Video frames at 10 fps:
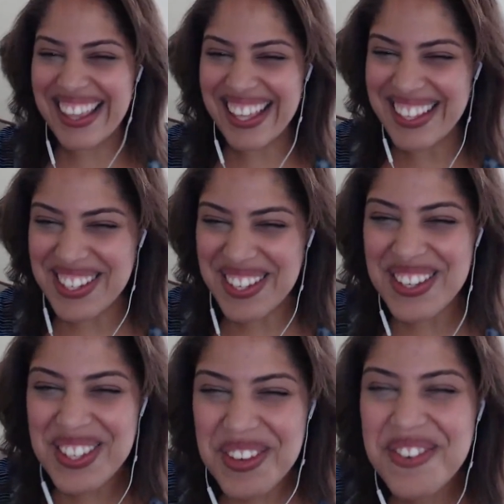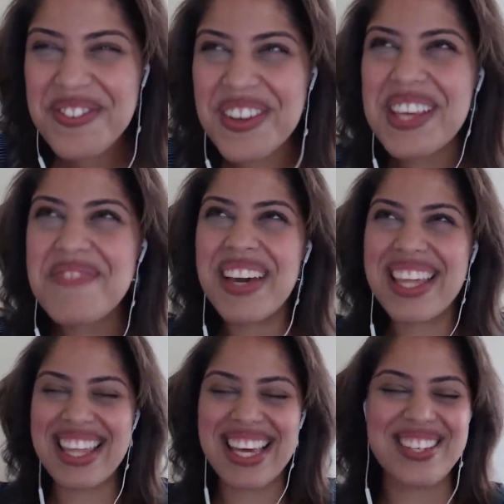those are the two really big
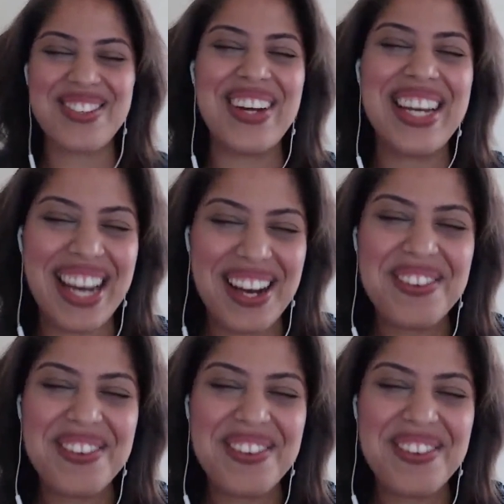things right now.